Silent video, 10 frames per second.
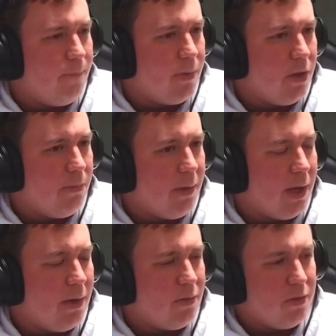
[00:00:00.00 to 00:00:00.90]
could be
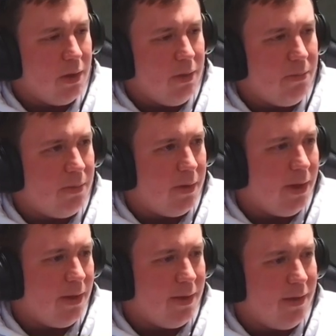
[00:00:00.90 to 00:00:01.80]
countering, but
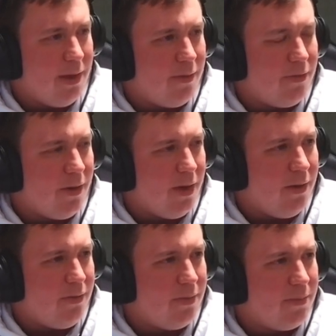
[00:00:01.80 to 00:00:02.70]
then they're taking 5.